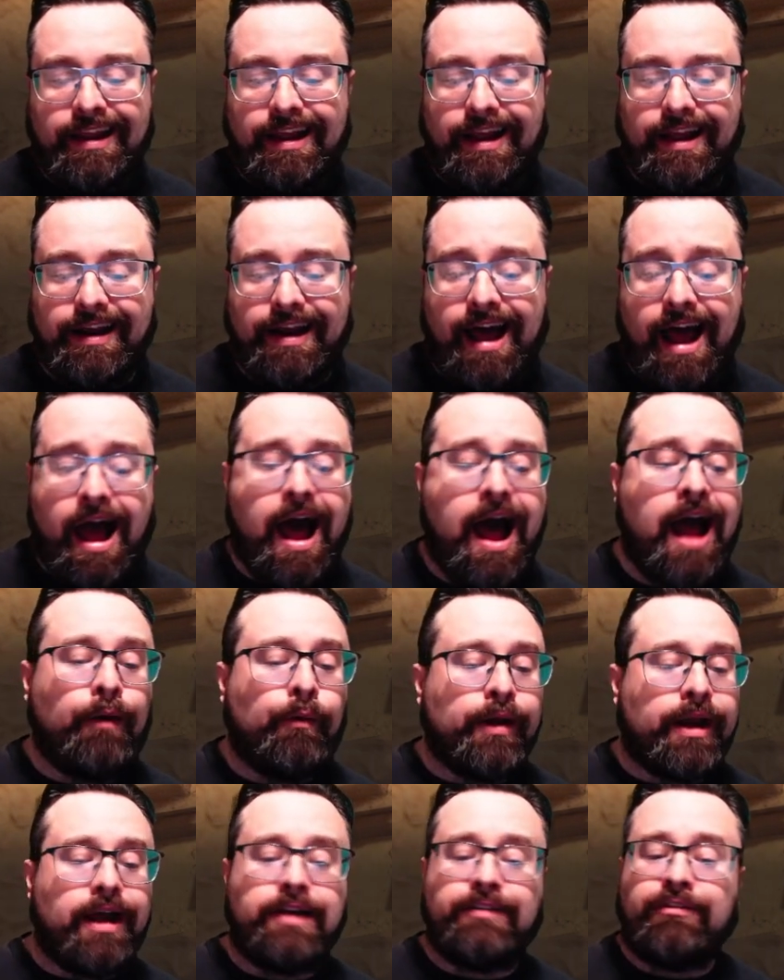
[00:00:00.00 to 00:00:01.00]
And
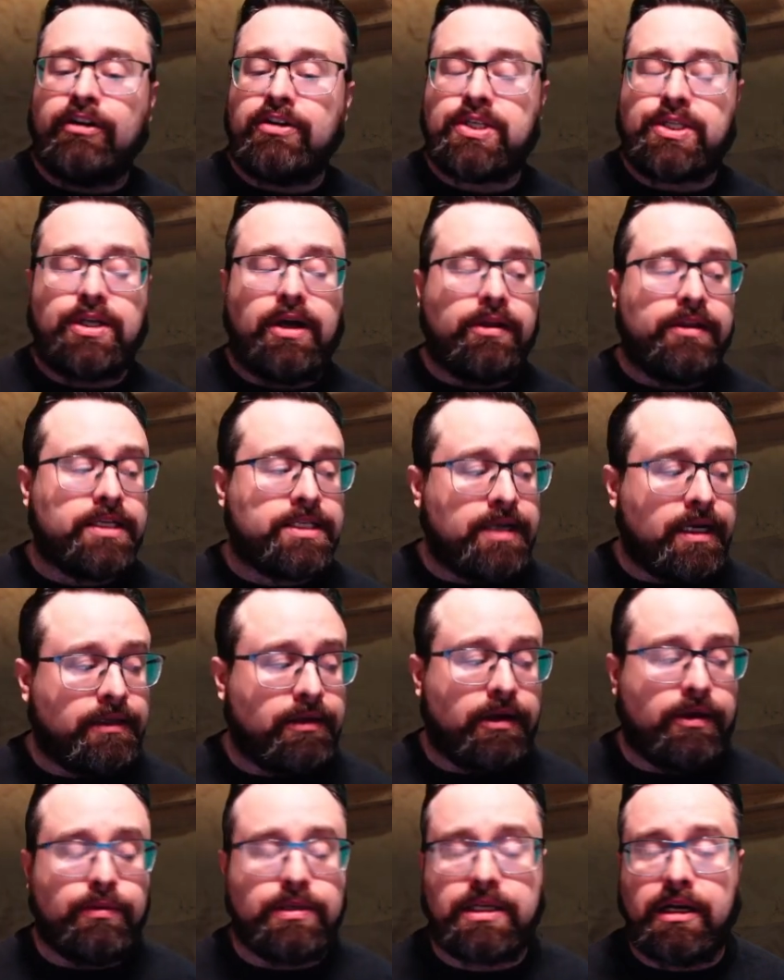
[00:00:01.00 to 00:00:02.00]
when I first saw this, I
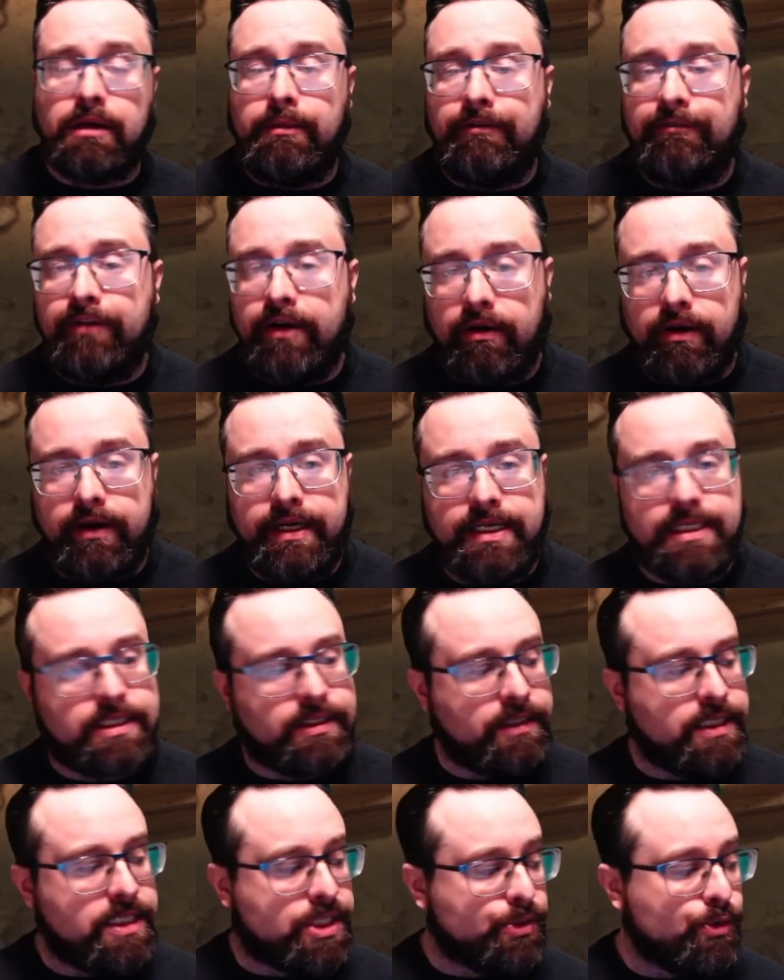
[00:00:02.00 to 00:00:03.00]
thought it was going to be very
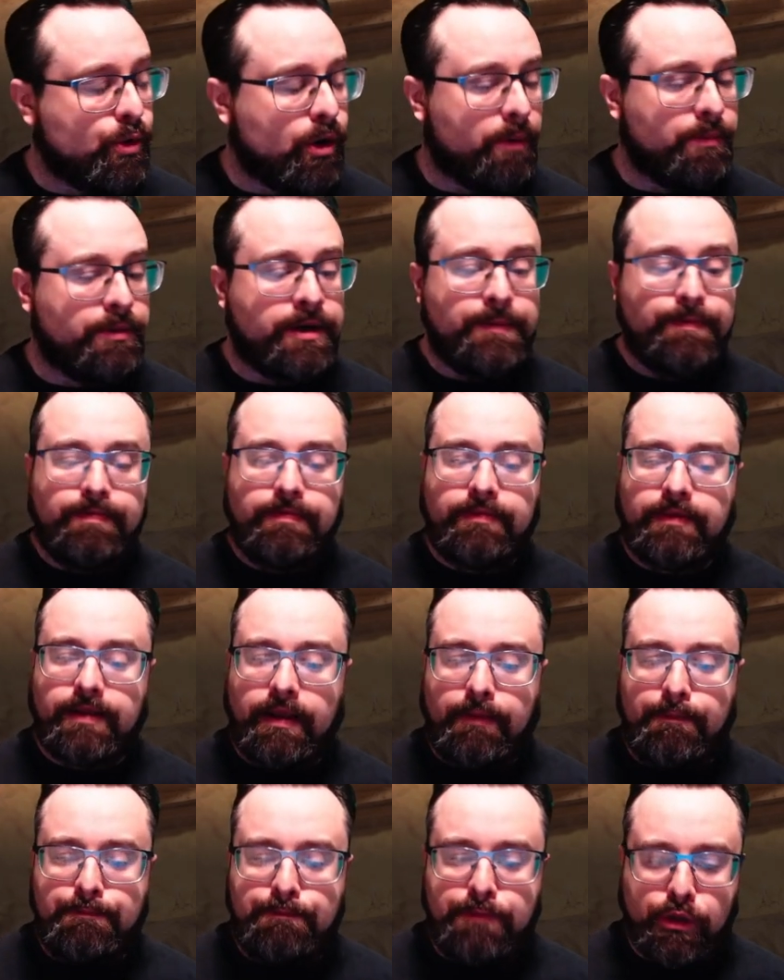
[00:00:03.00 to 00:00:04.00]
easily swarmed,
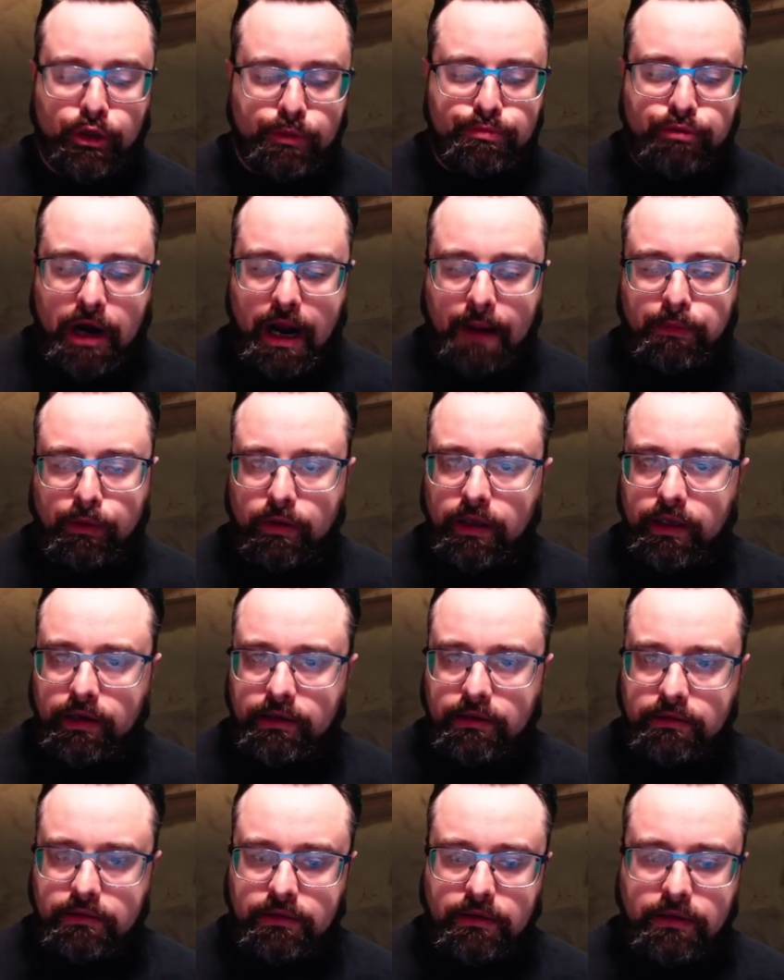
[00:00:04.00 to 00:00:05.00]
built properly,
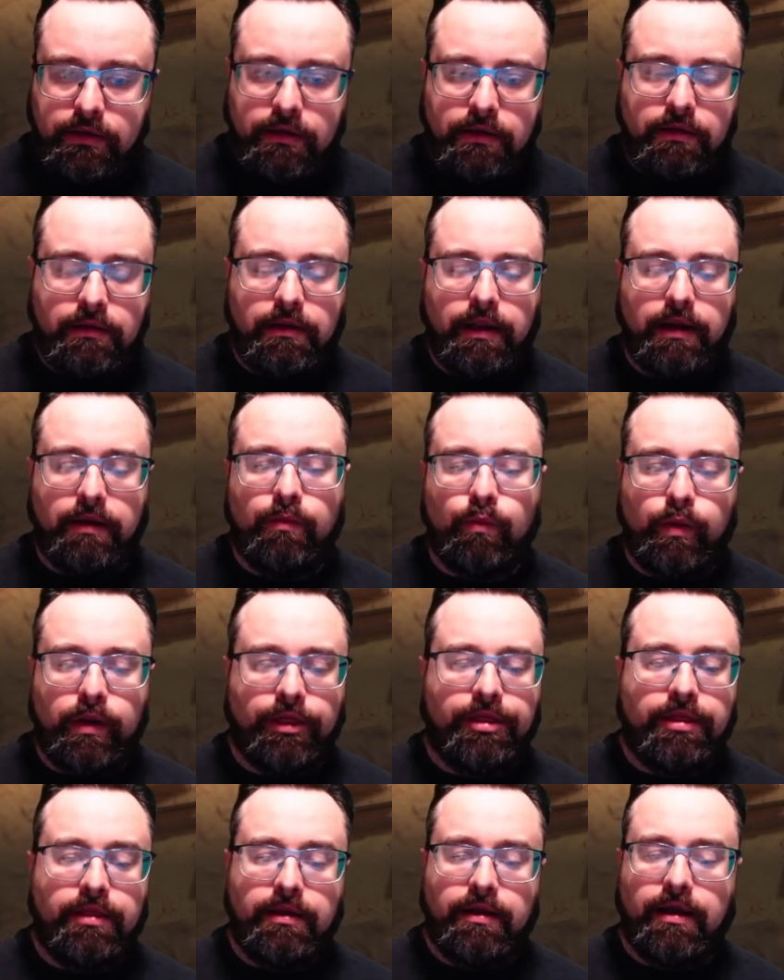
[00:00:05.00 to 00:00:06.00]
and
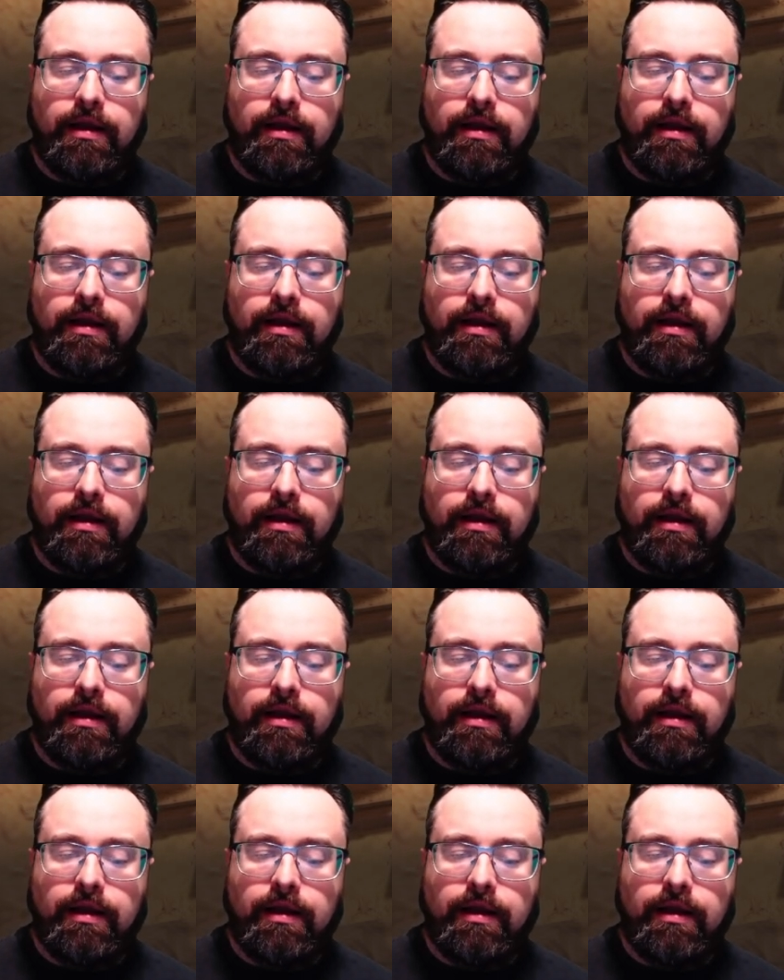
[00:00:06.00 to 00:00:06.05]
with